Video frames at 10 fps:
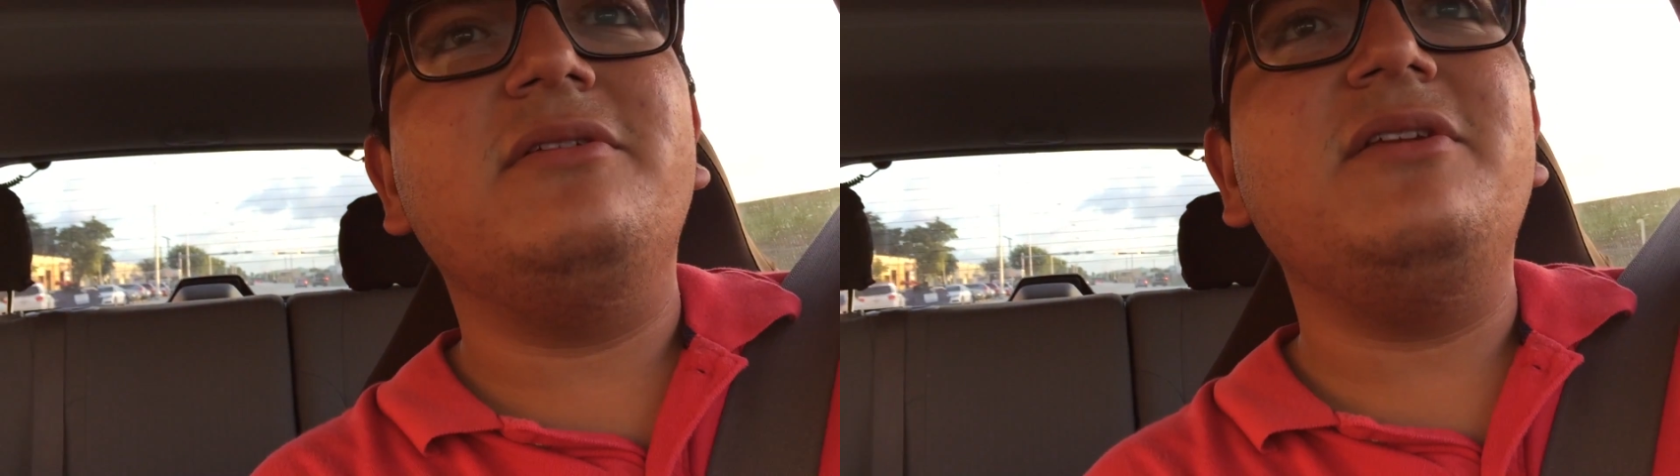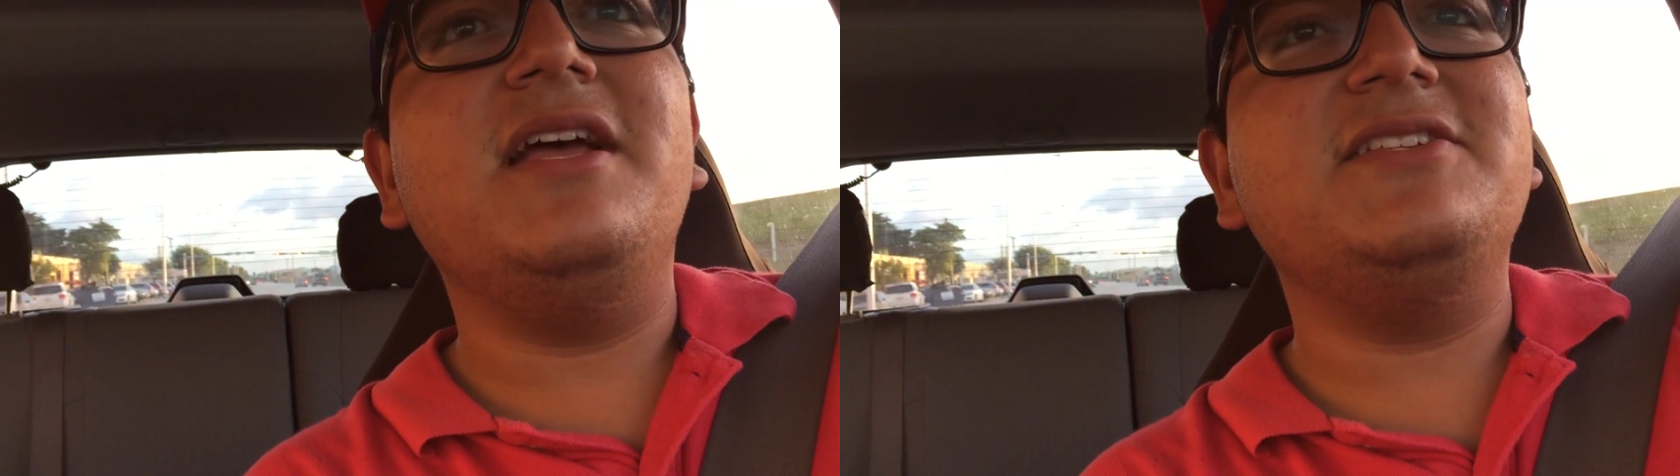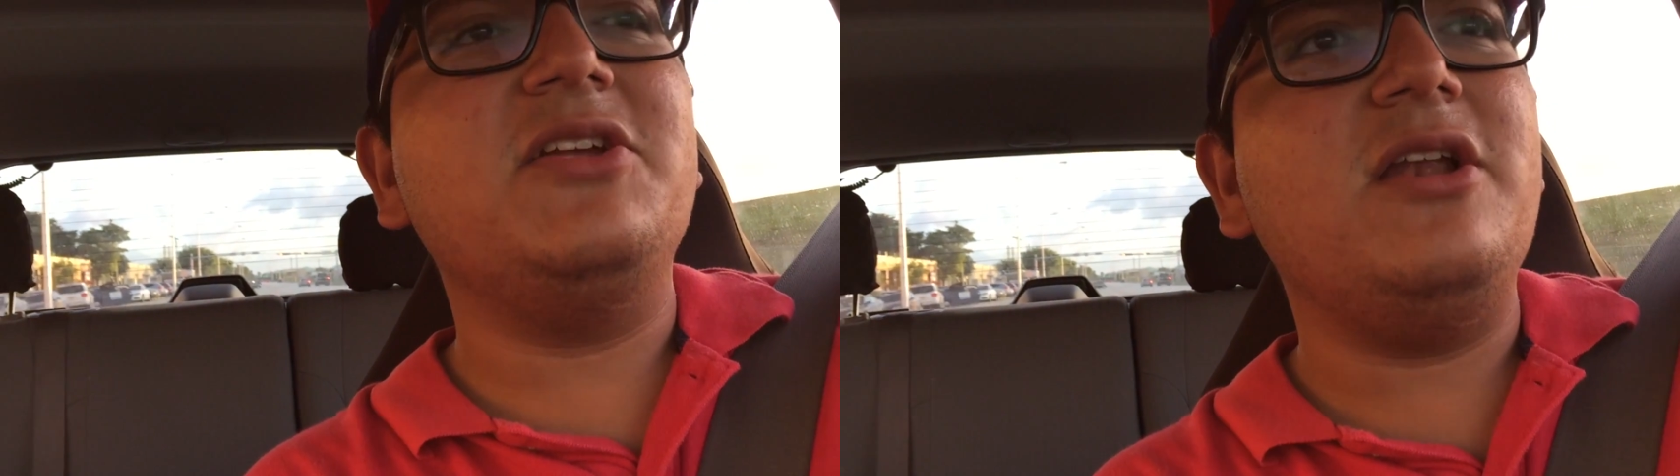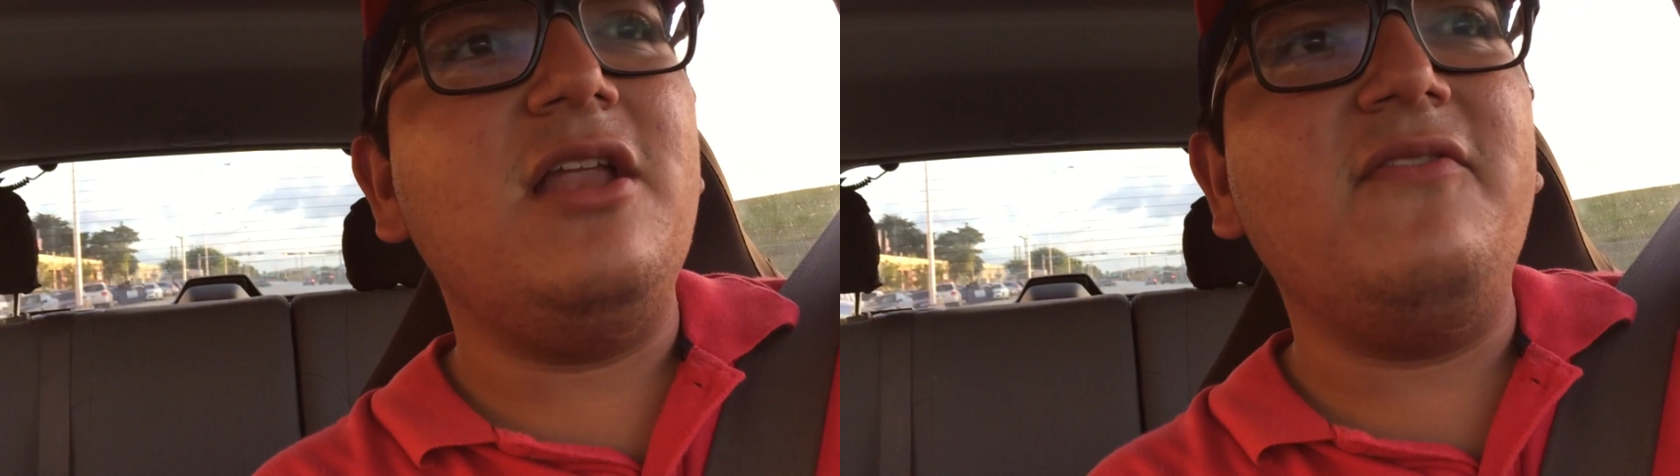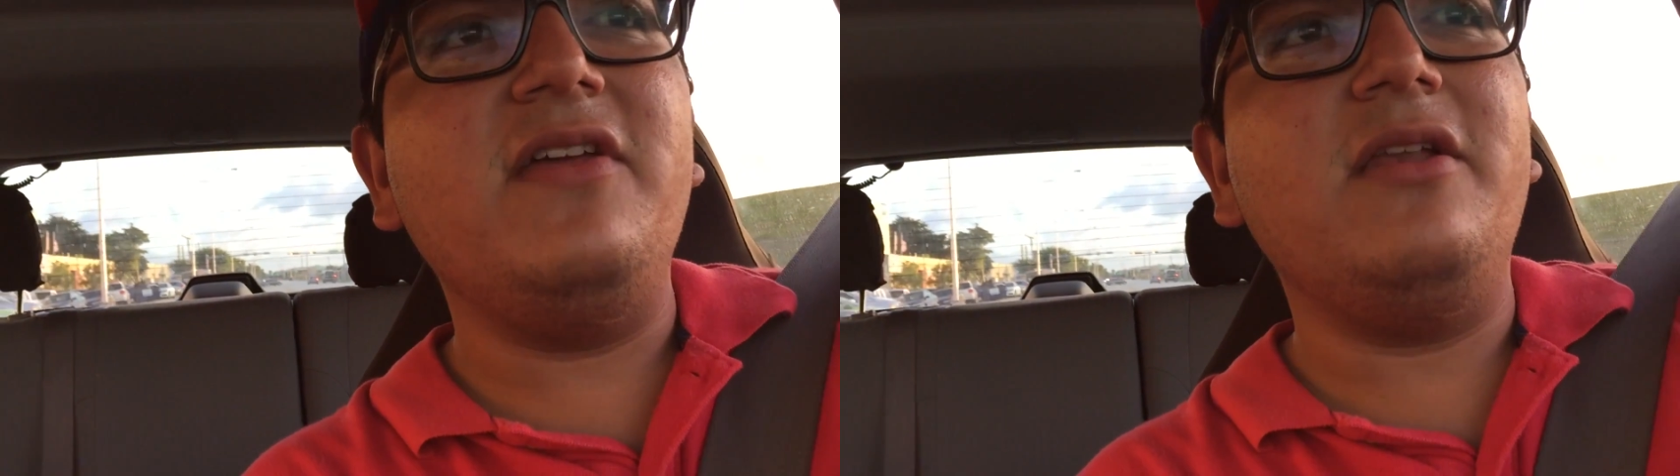You guys are
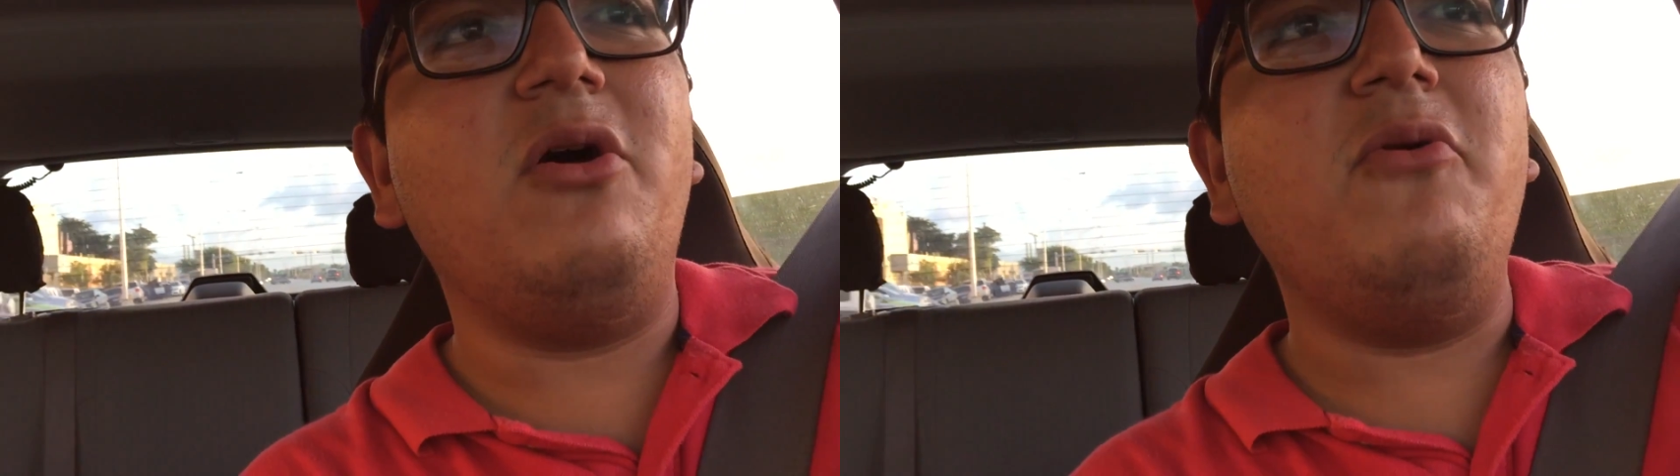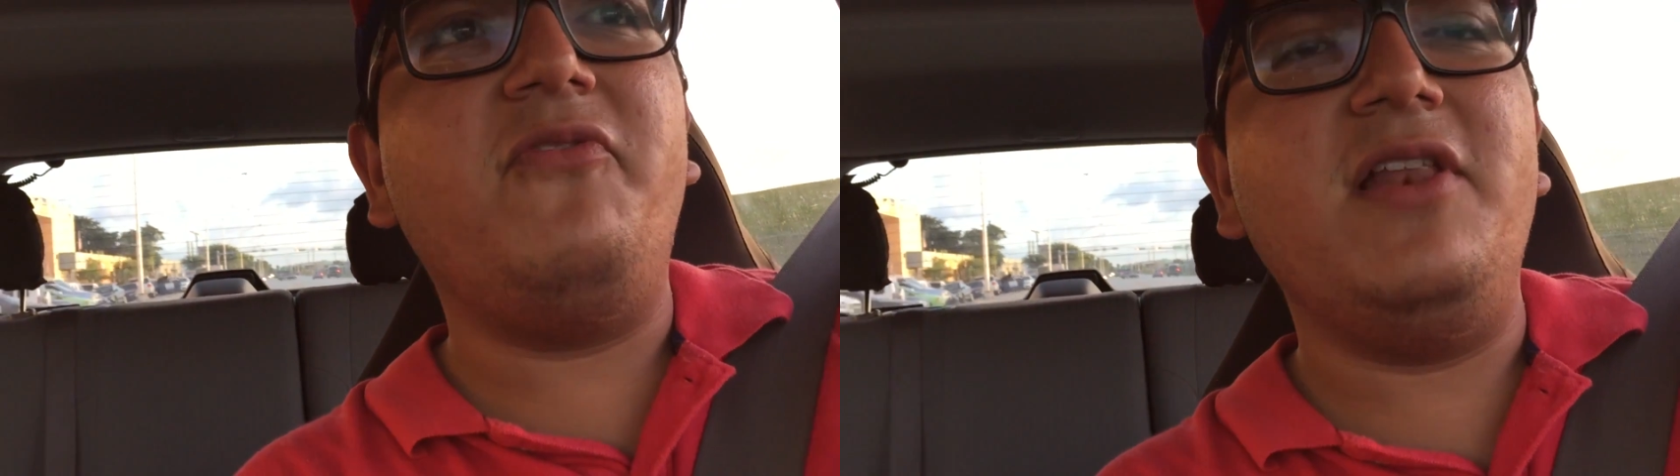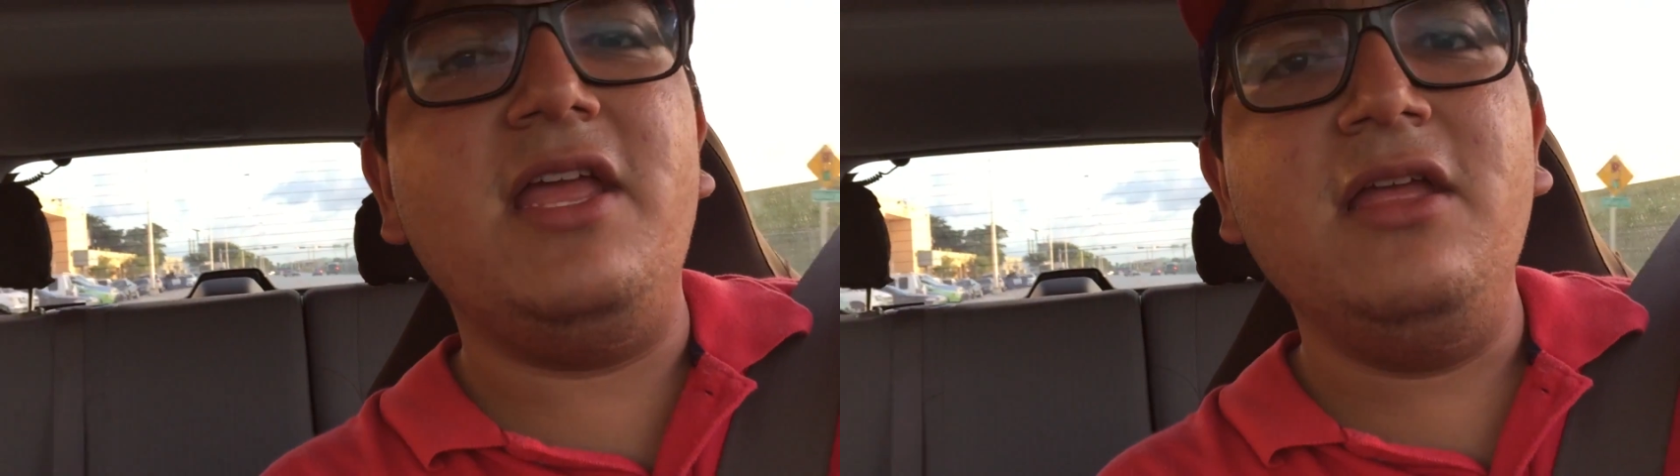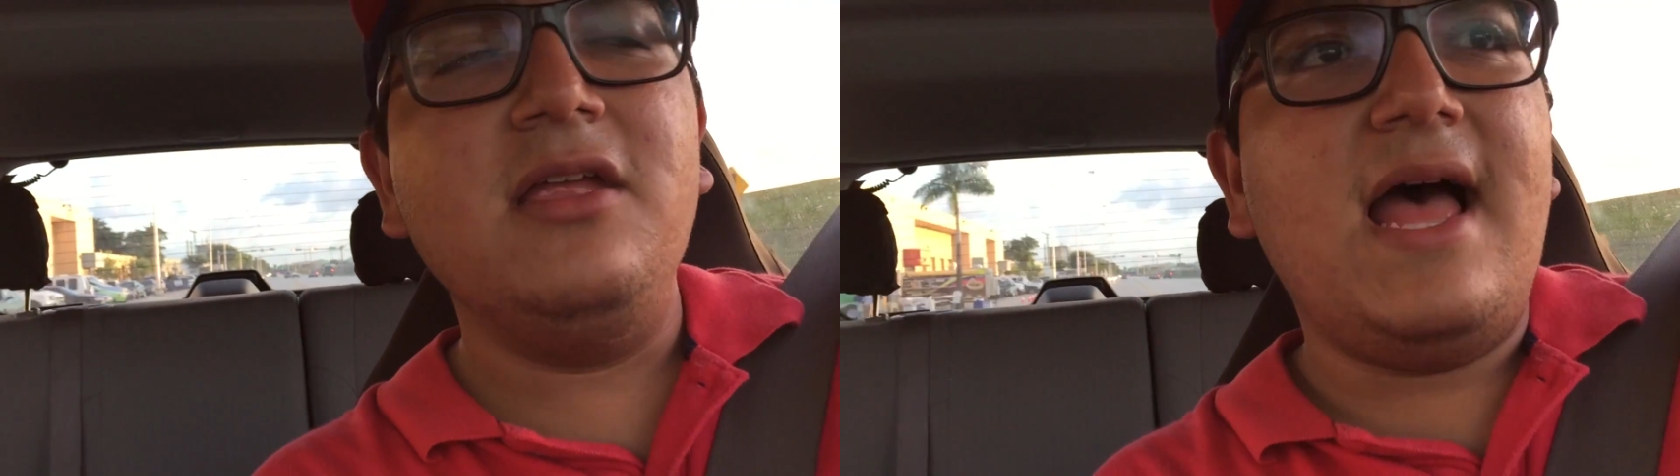gonna love it, hopefully.